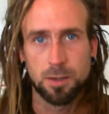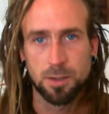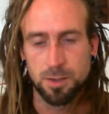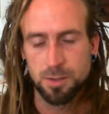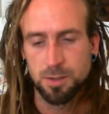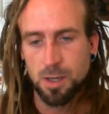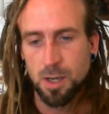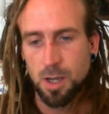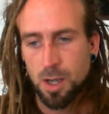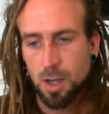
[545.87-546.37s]

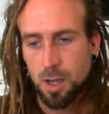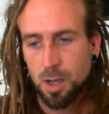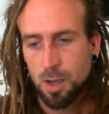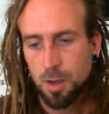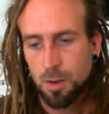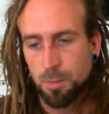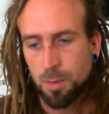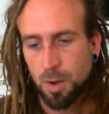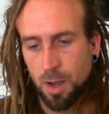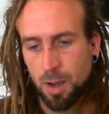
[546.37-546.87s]
But
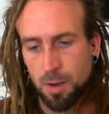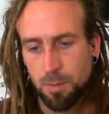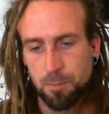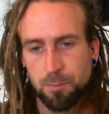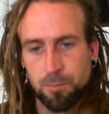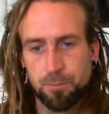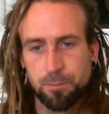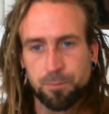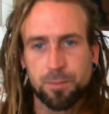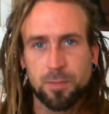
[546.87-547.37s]

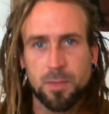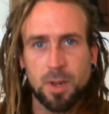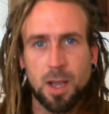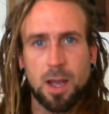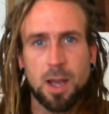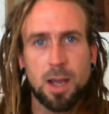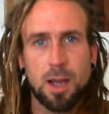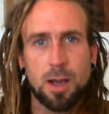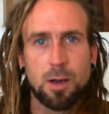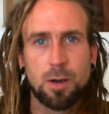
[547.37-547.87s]

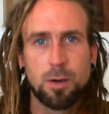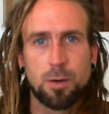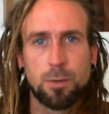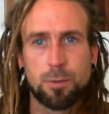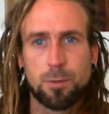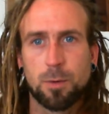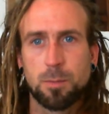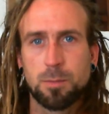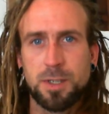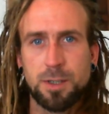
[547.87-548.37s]
from different
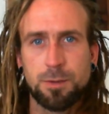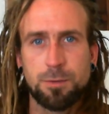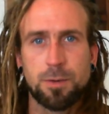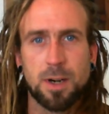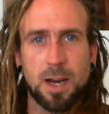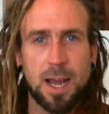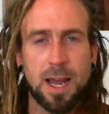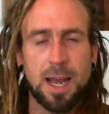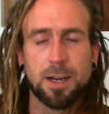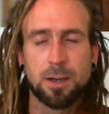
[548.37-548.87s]

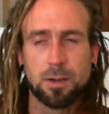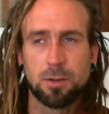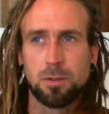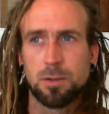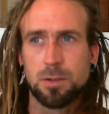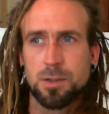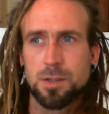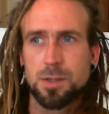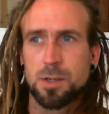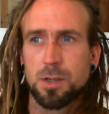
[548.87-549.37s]
angles,
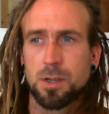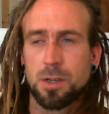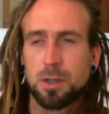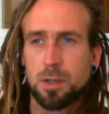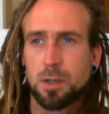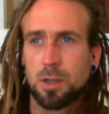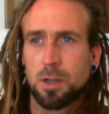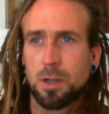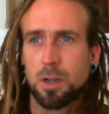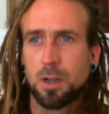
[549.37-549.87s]

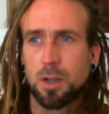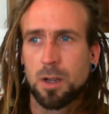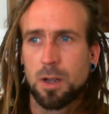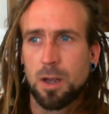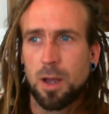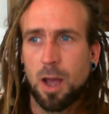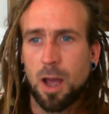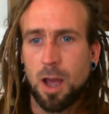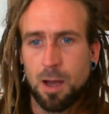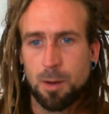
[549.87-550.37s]
a
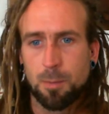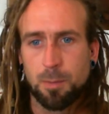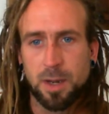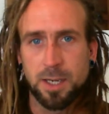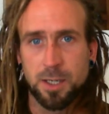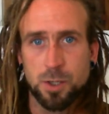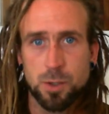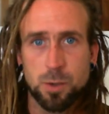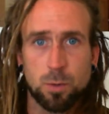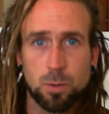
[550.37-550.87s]
tall
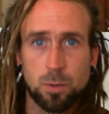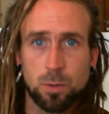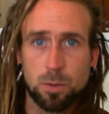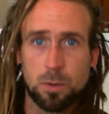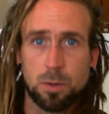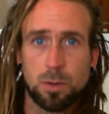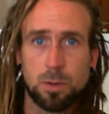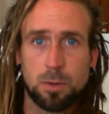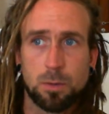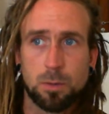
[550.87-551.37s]

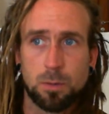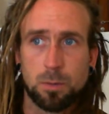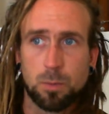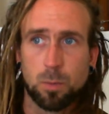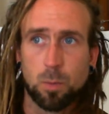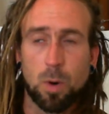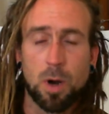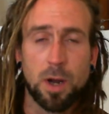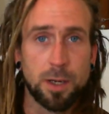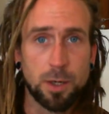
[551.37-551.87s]
white
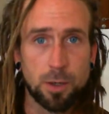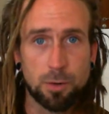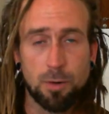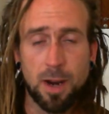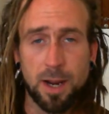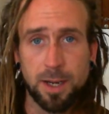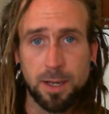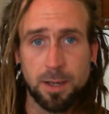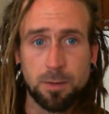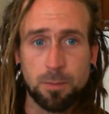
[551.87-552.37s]
grey
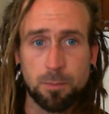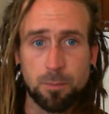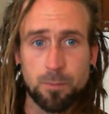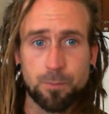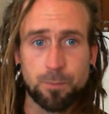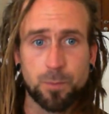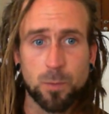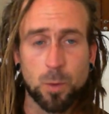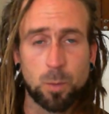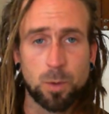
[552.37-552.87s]
would
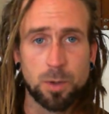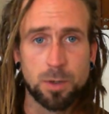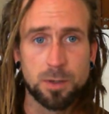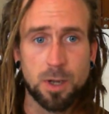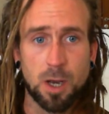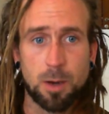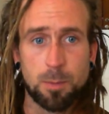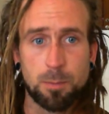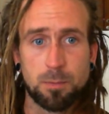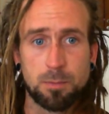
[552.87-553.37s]
come
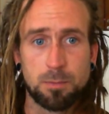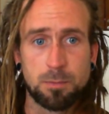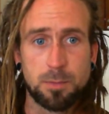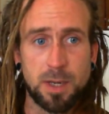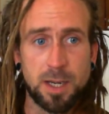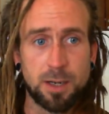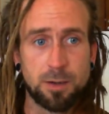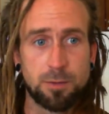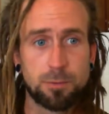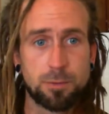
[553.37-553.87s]
in from this
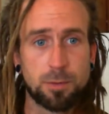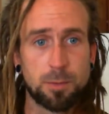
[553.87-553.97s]
side,